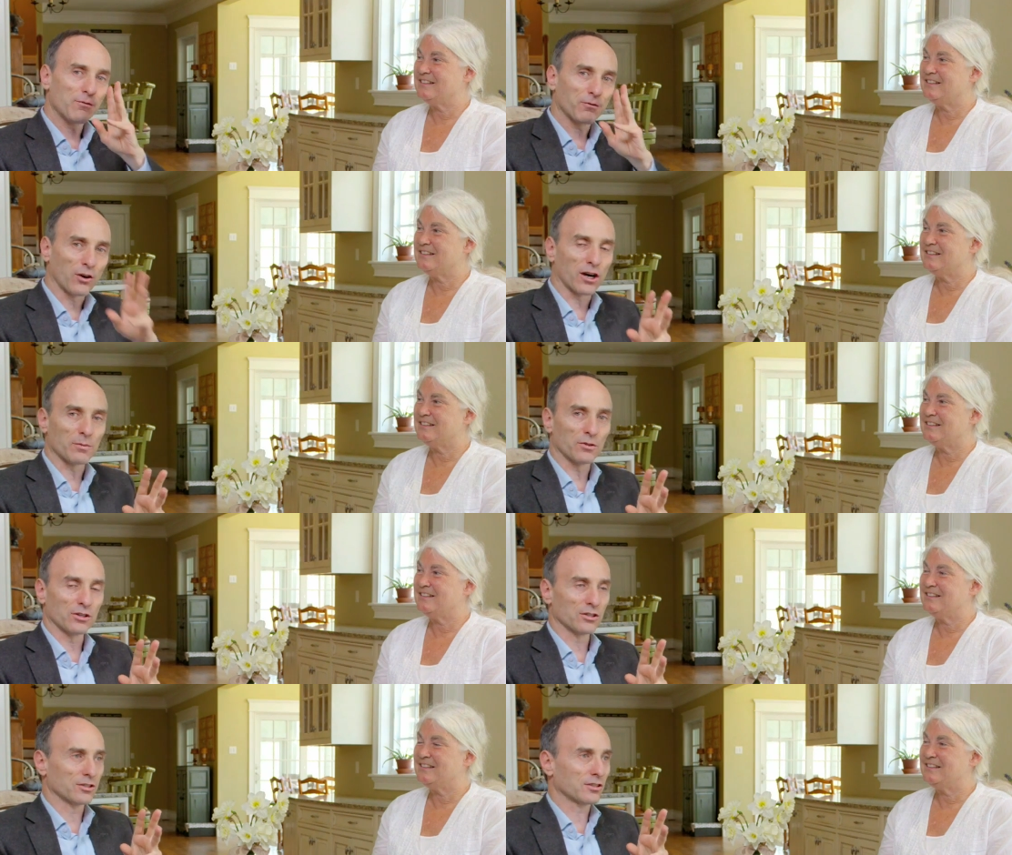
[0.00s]

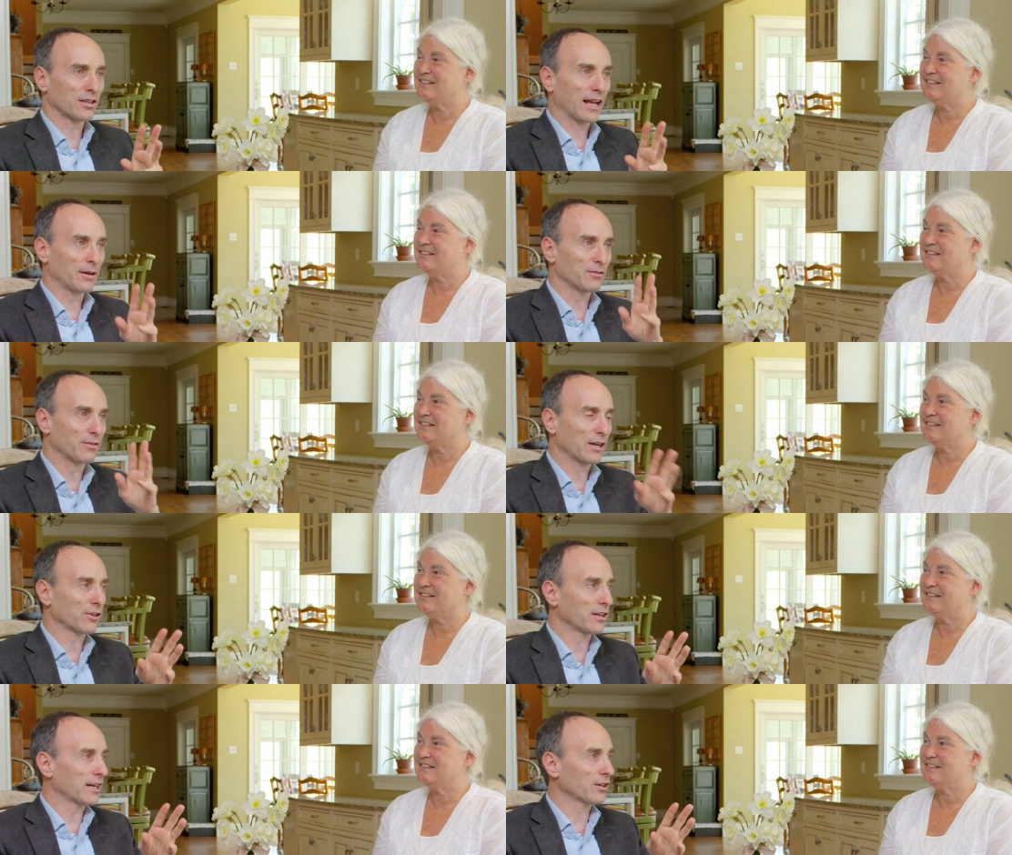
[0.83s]
Speaker 1: farmers and
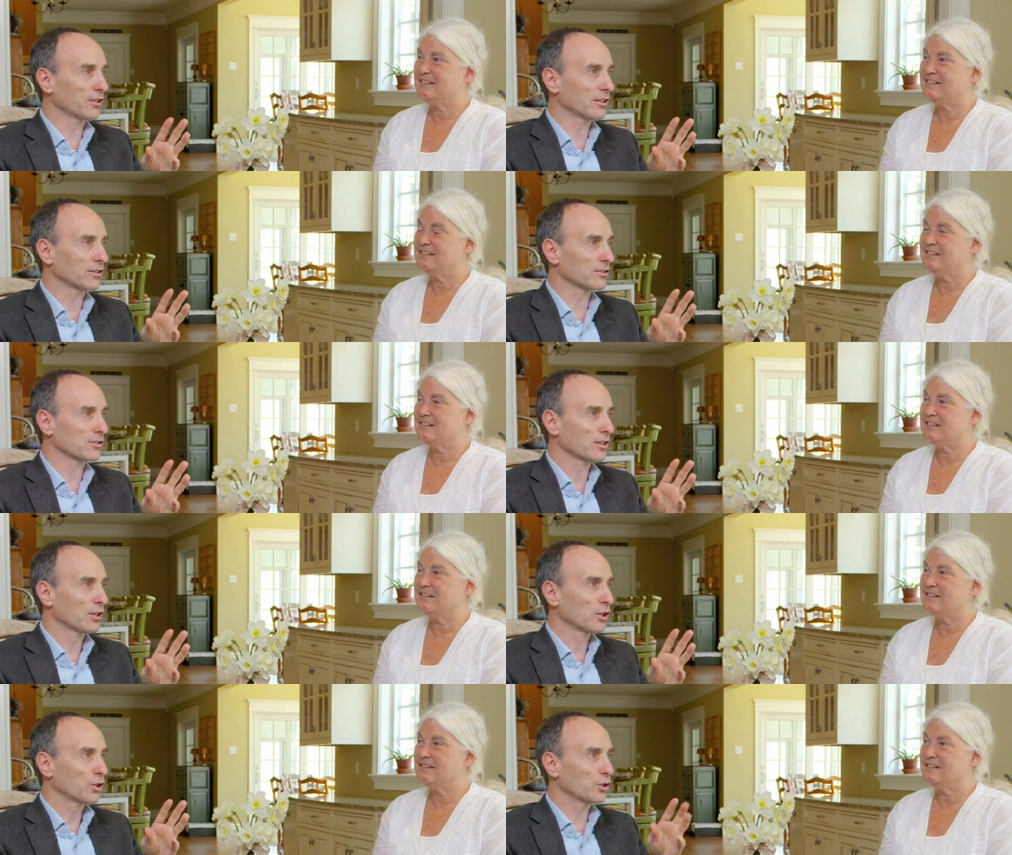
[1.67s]
veterinarians
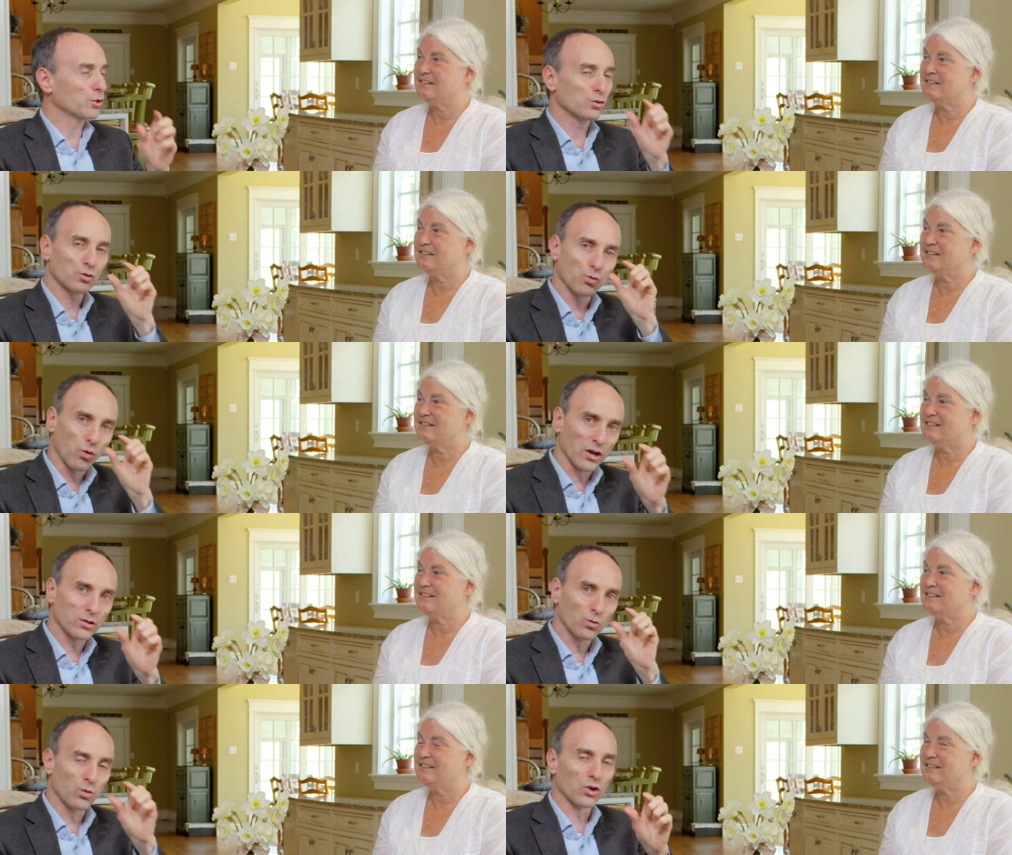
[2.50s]
use
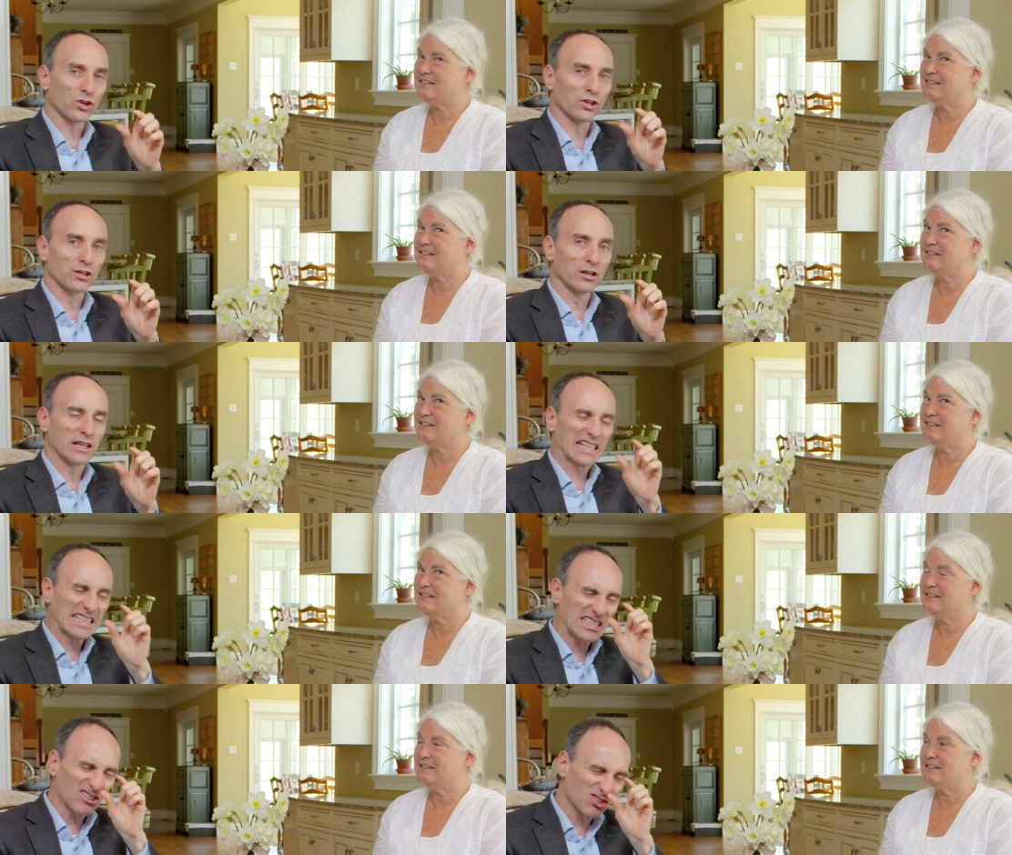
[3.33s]
one word
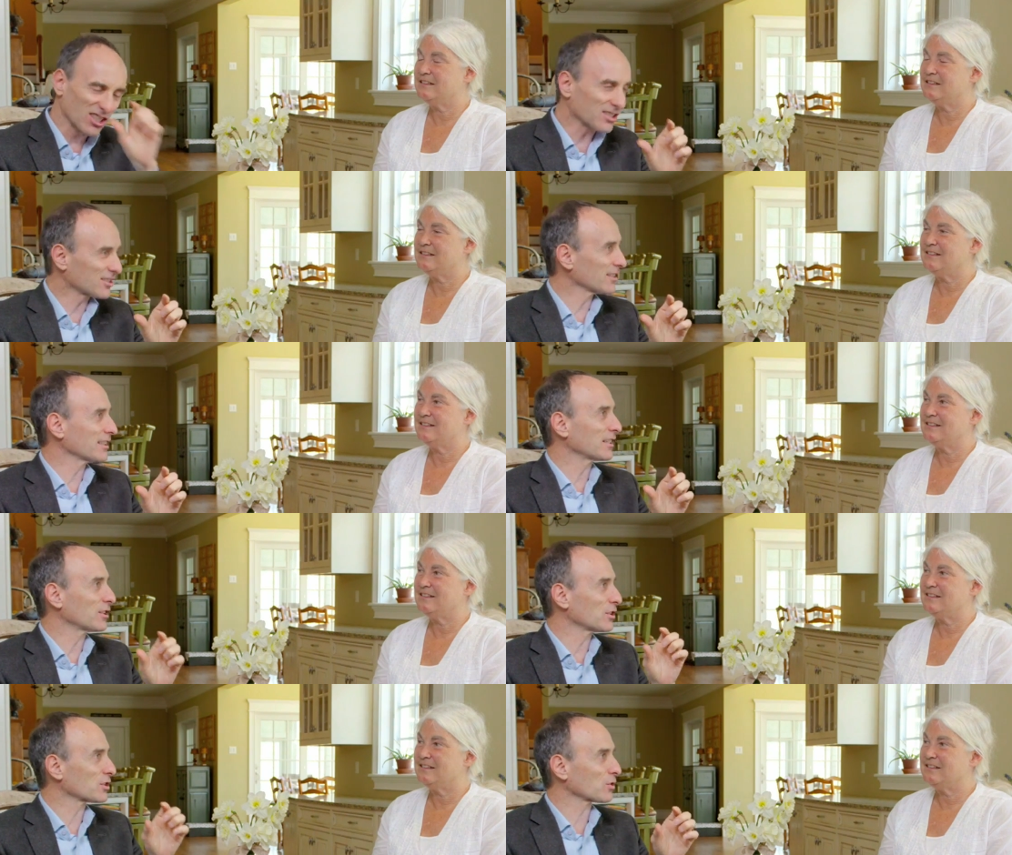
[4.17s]
consistently to
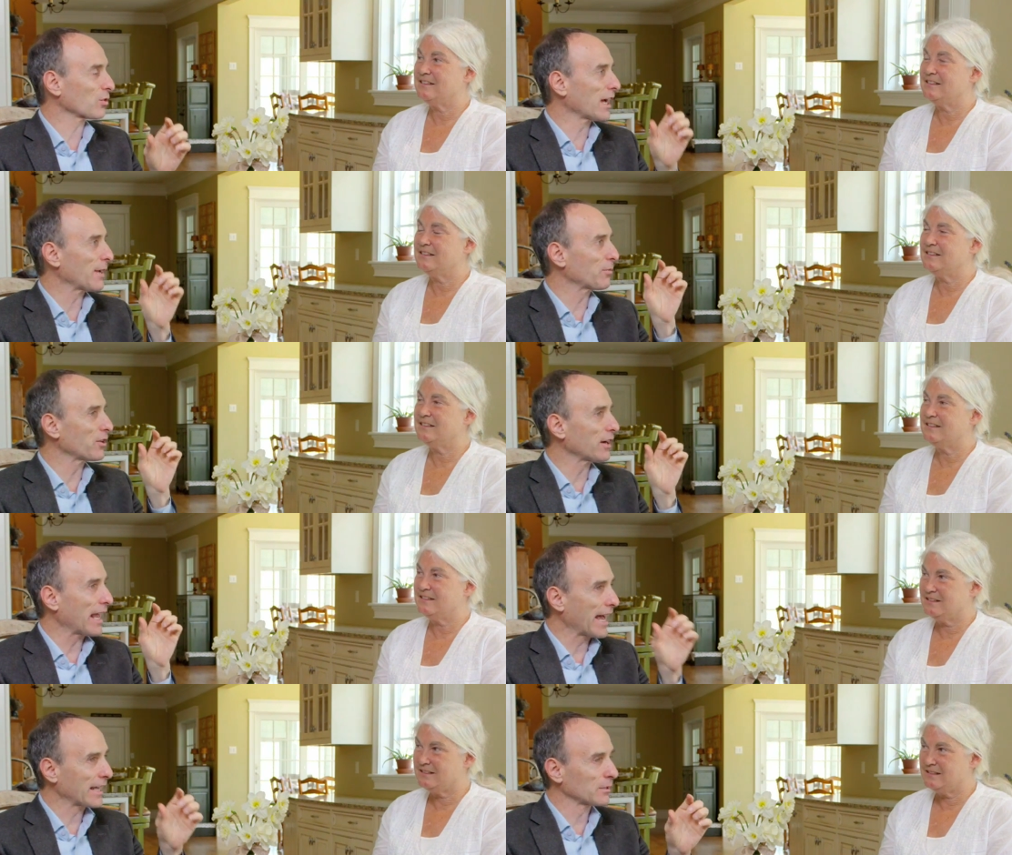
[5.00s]
describe
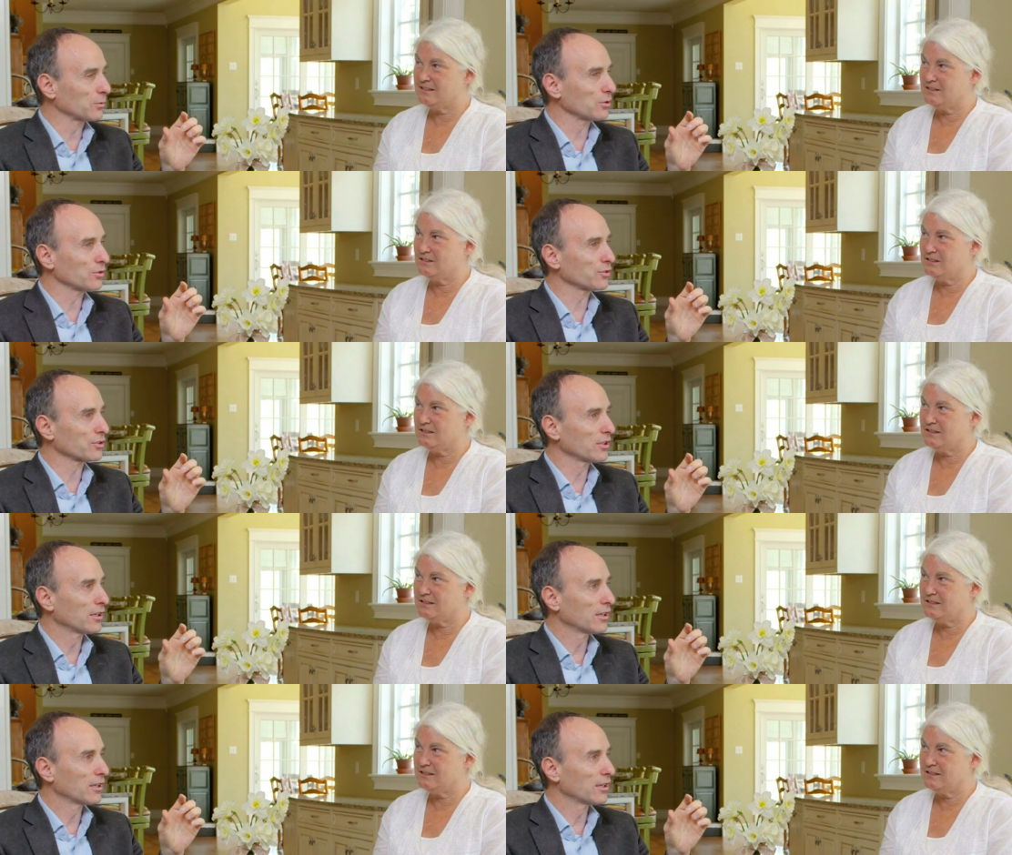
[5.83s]
their animals